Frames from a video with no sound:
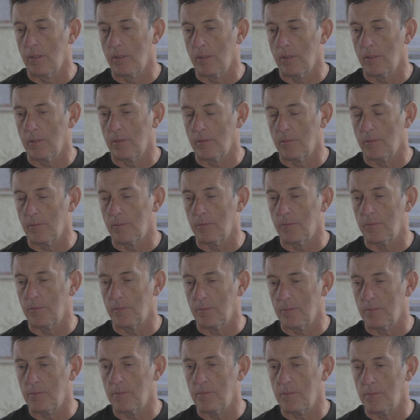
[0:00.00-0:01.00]

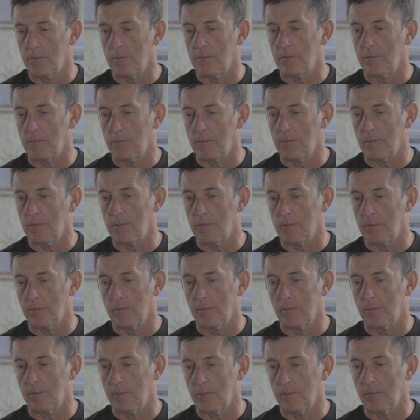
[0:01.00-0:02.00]

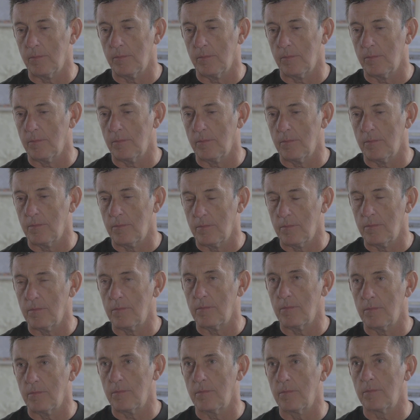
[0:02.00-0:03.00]

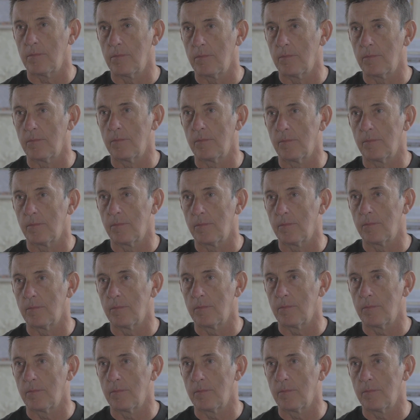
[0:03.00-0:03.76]
The person shown says nothing.